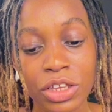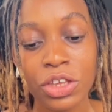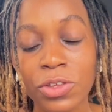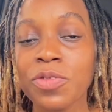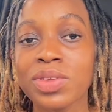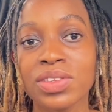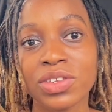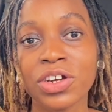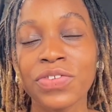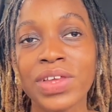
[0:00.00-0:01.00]
you've been
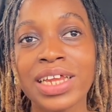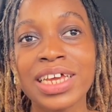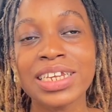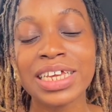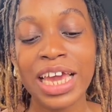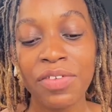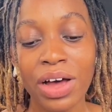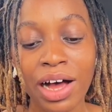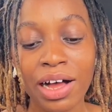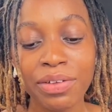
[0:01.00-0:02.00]
served. And then they gave
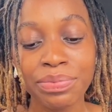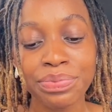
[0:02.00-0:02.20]
her